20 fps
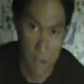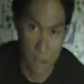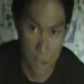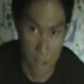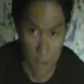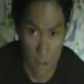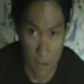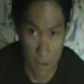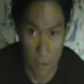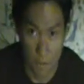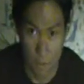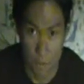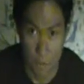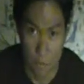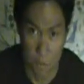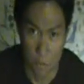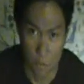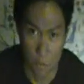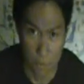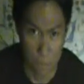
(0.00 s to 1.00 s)
And a lot of
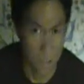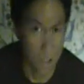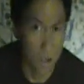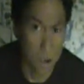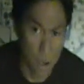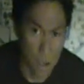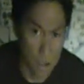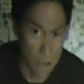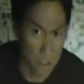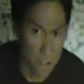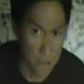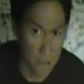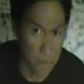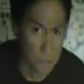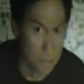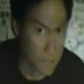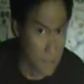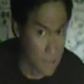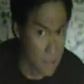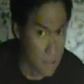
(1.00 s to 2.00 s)
people would be hard up
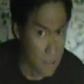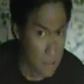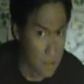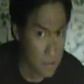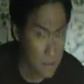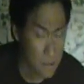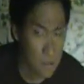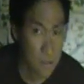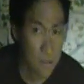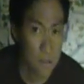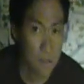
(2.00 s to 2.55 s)
and stuff.